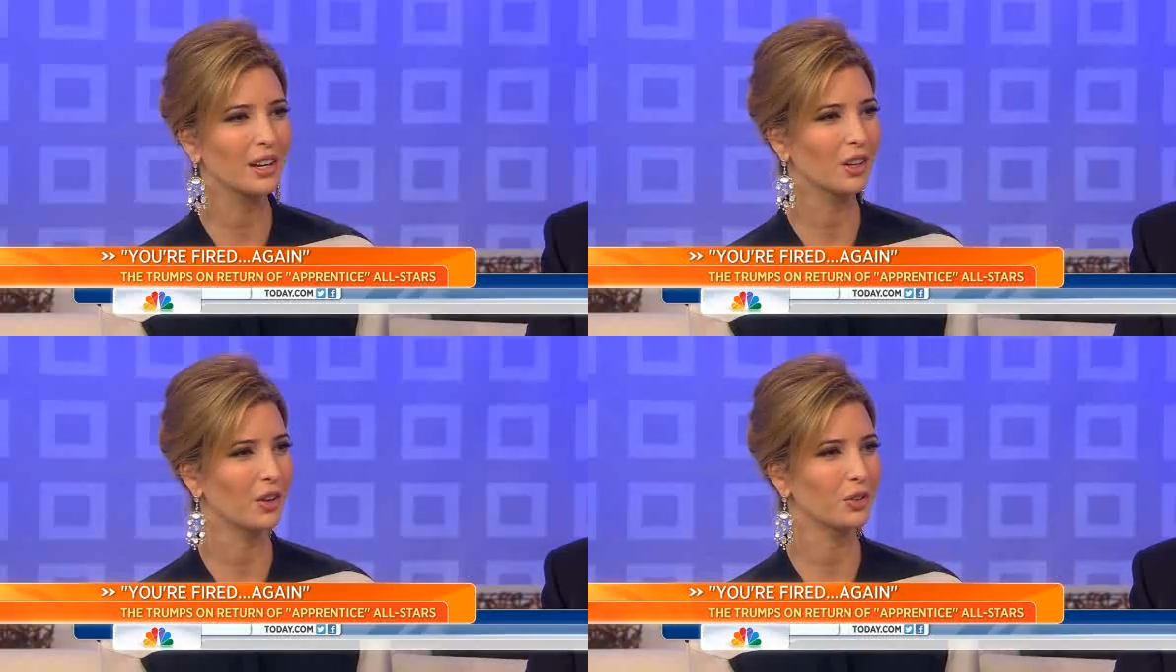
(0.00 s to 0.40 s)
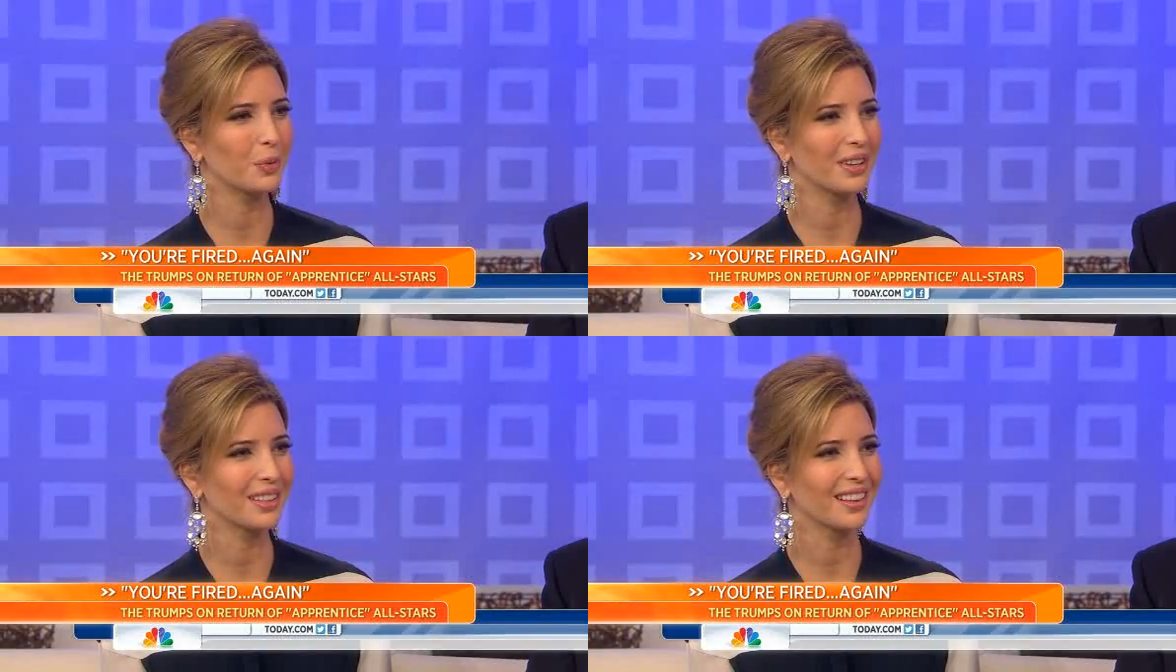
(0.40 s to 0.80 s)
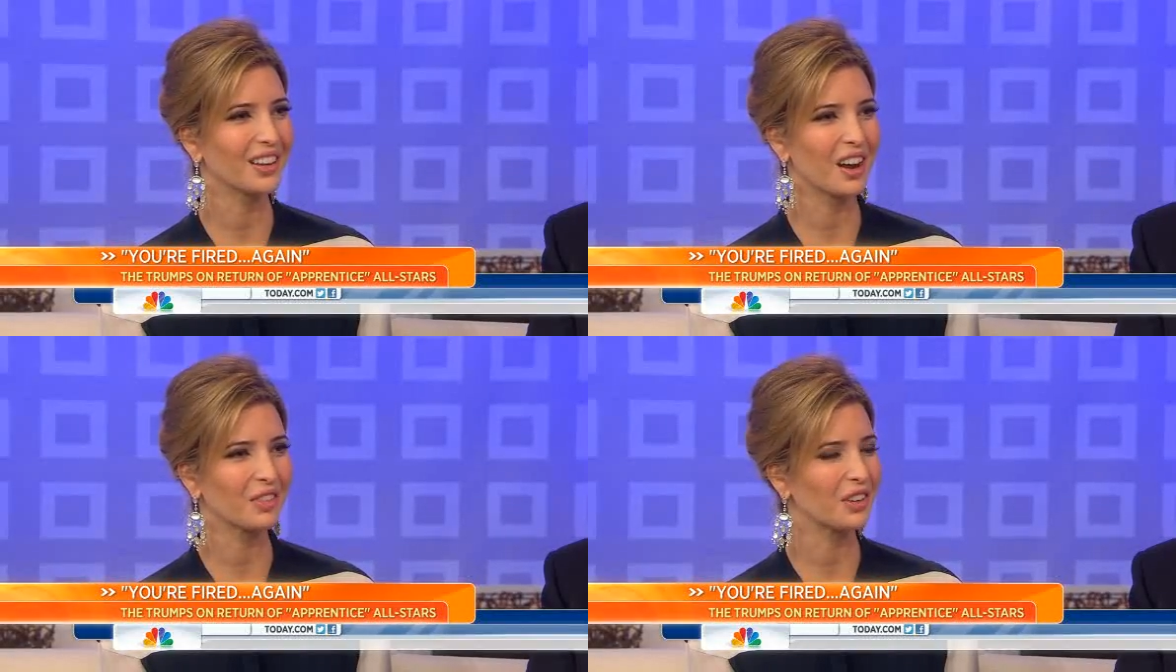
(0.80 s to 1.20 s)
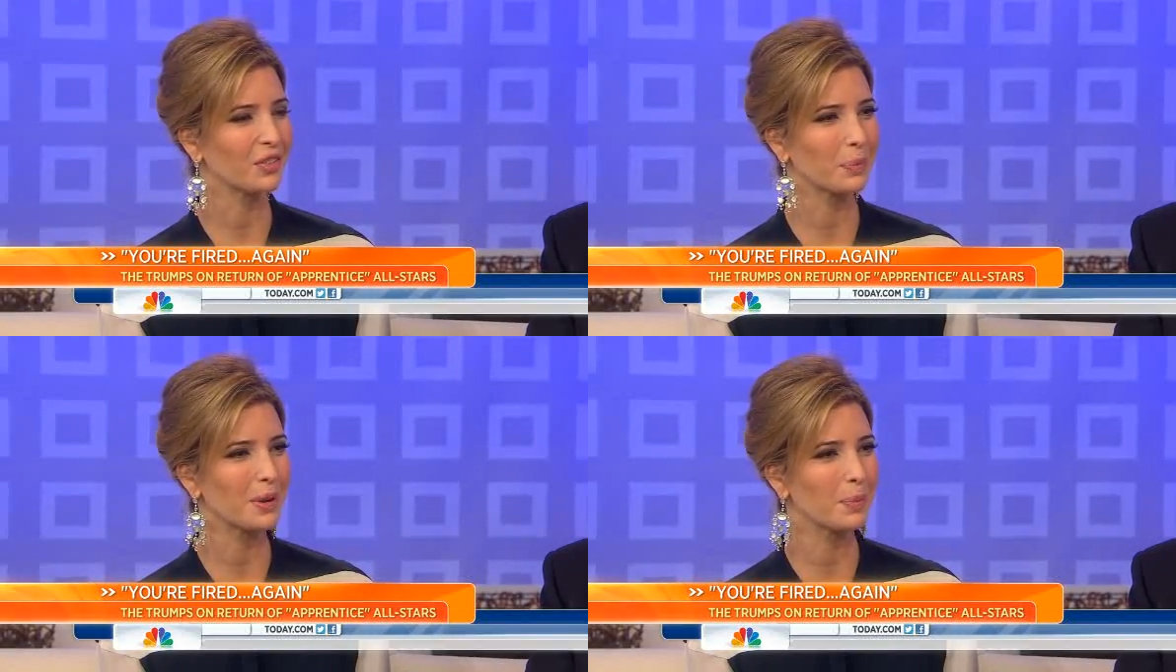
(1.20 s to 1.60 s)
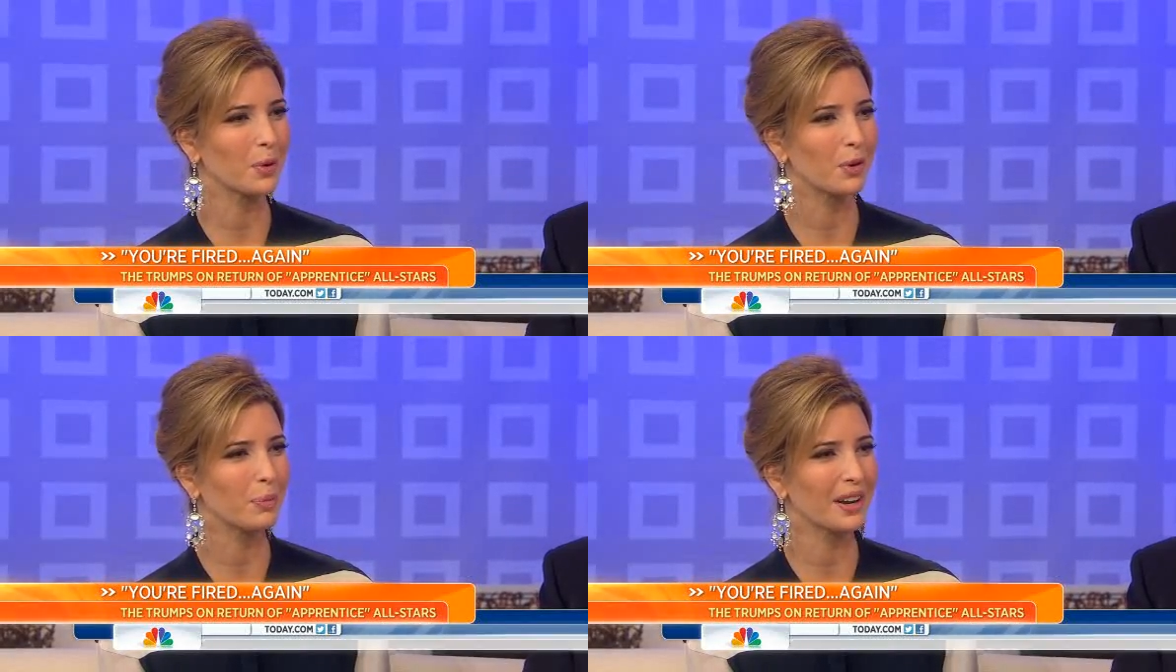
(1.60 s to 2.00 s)
close with a lot of the different
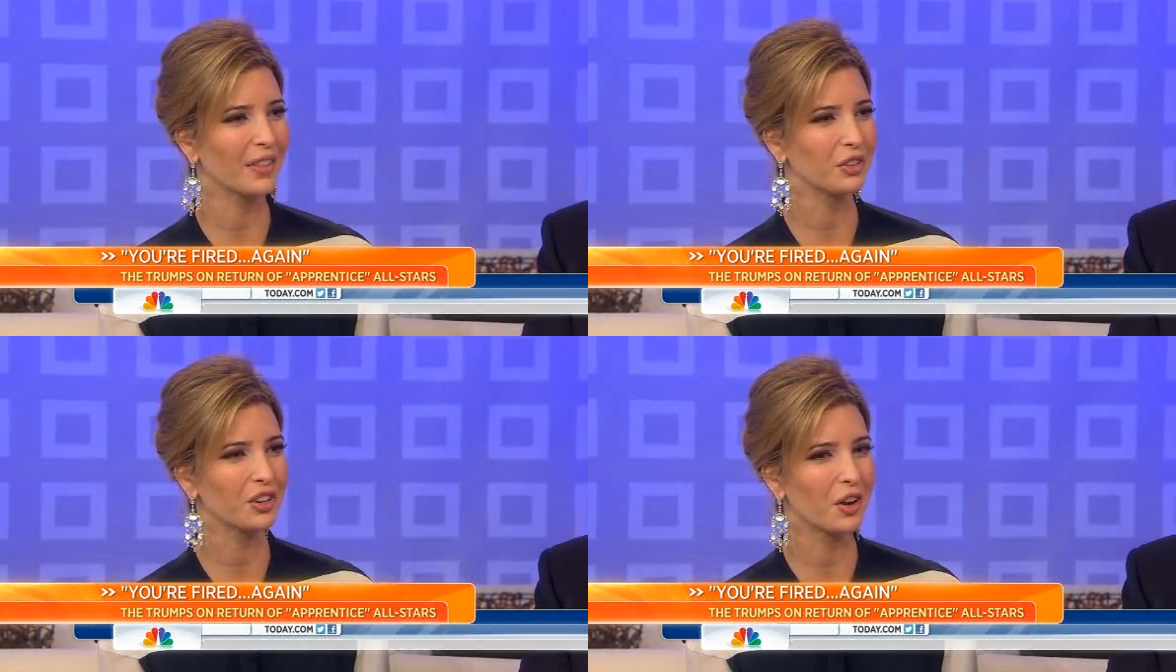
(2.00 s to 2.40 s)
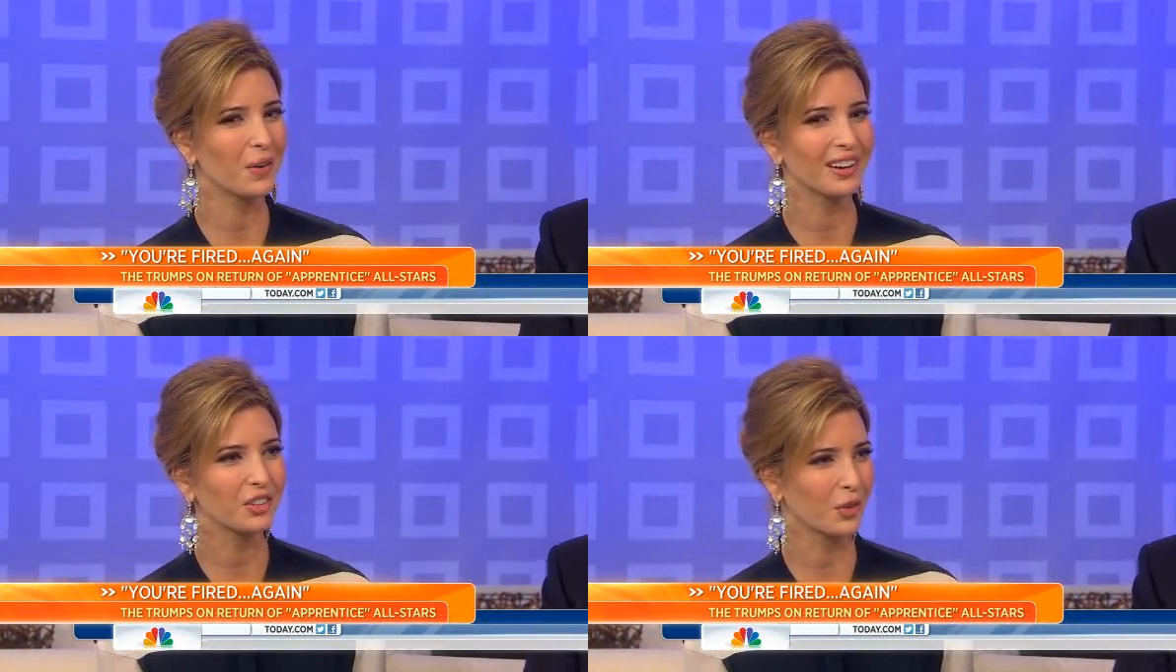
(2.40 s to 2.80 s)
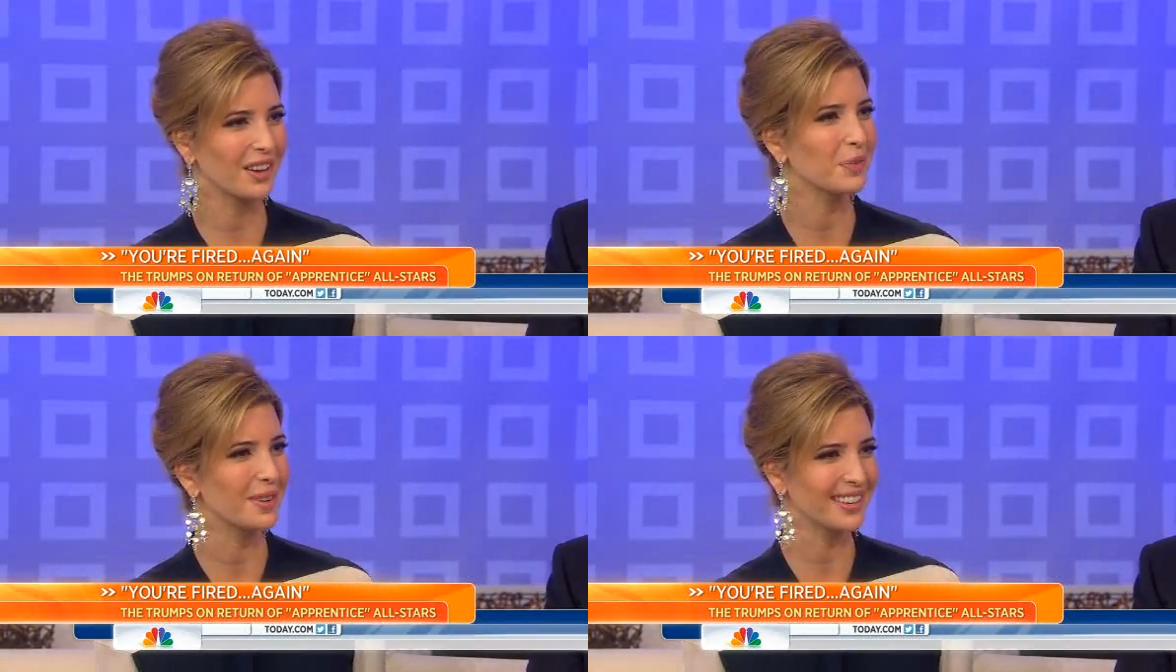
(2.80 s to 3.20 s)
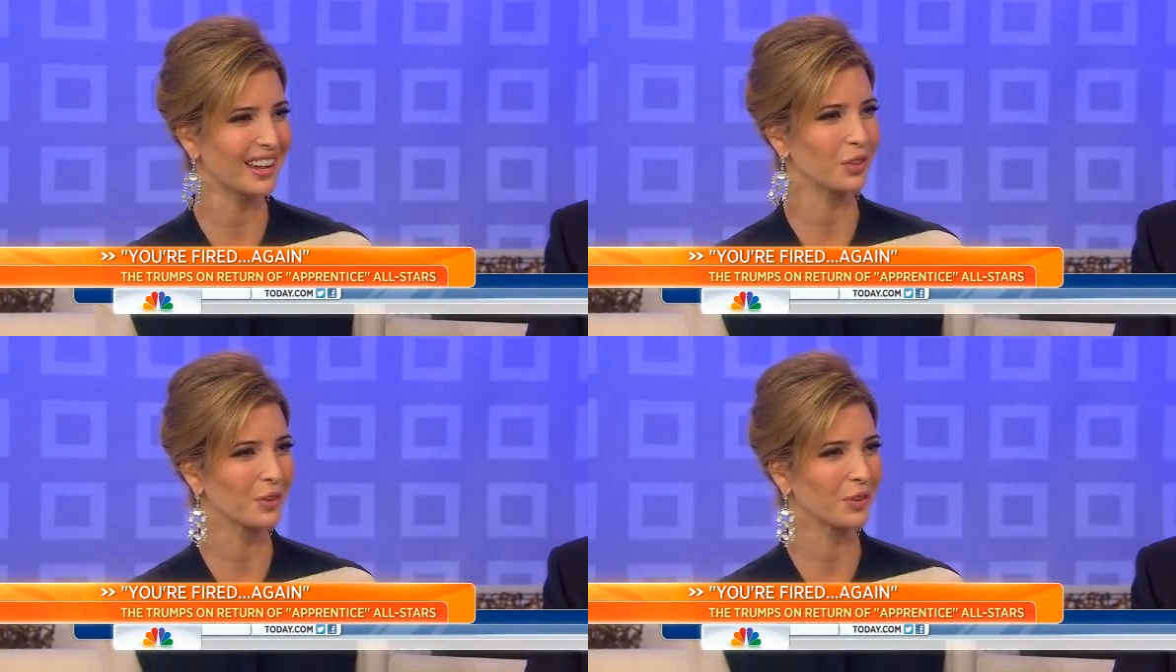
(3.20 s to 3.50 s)
people who have been on the show, and it's great to maintain the